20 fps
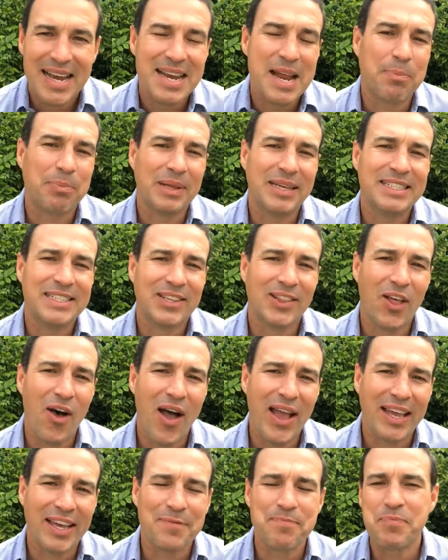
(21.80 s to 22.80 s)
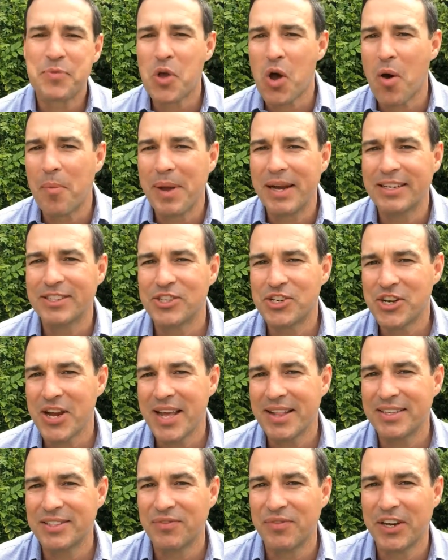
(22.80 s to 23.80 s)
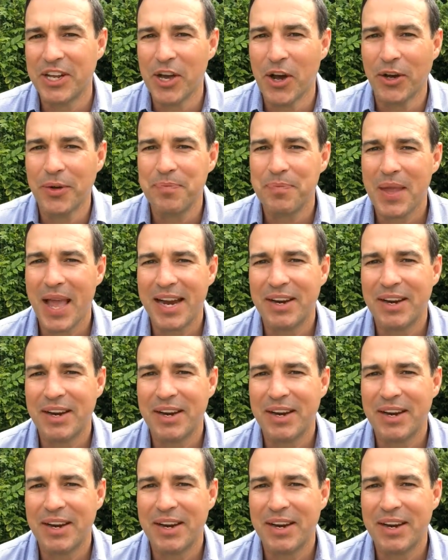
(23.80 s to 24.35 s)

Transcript: Now please like, comment and share this video,